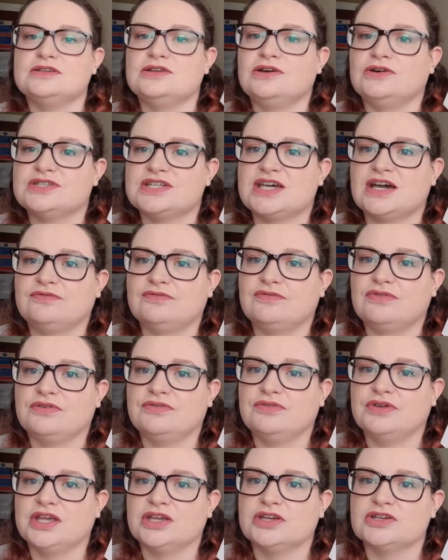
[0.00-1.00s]
not down for a
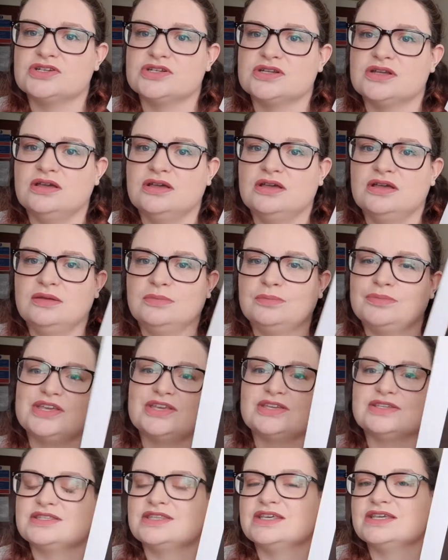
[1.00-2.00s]
finish,
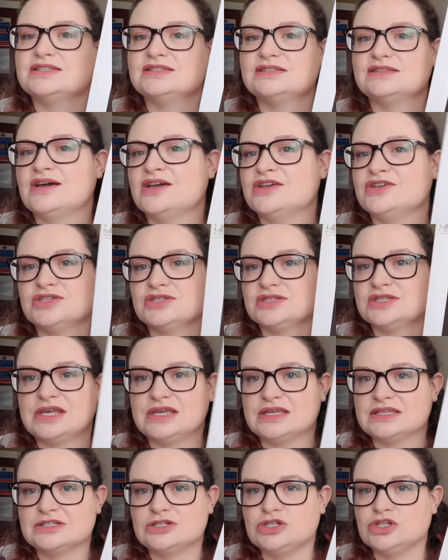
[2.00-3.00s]
because this I just
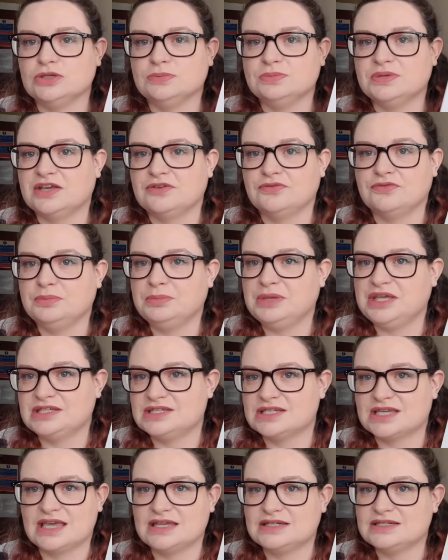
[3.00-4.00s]
think is too big for me
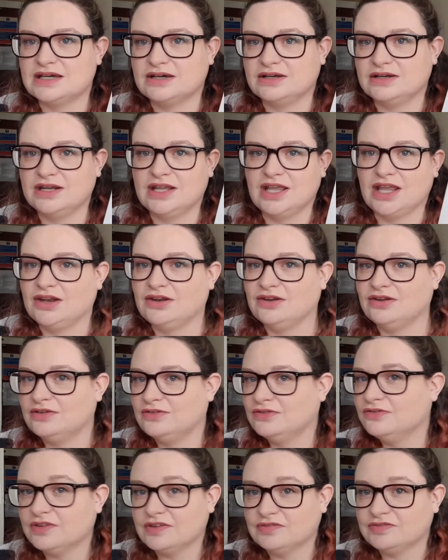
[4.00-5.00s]
to get done in
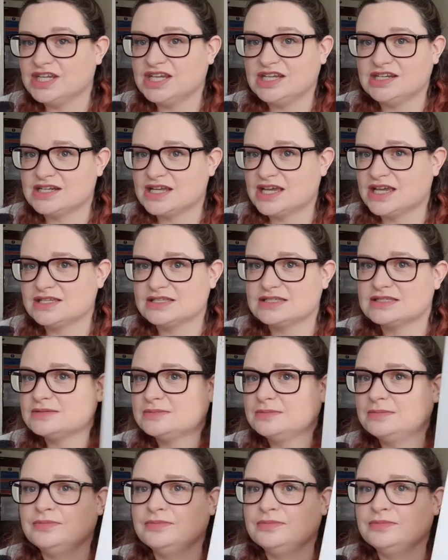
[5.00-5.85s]
15 days.